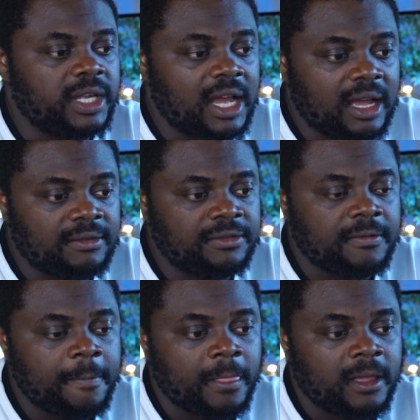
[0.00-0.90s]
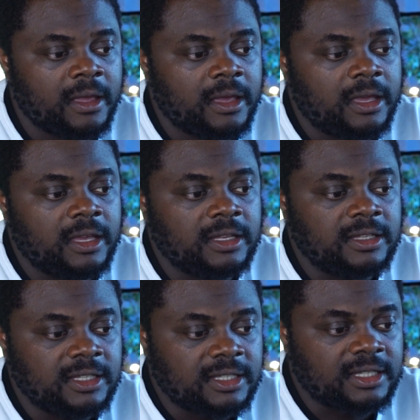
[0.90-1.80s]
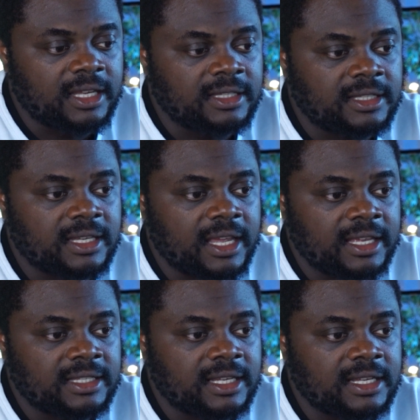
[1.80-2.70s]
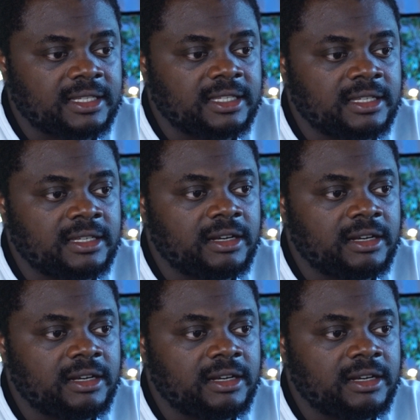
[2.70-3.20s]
we have a decent SSD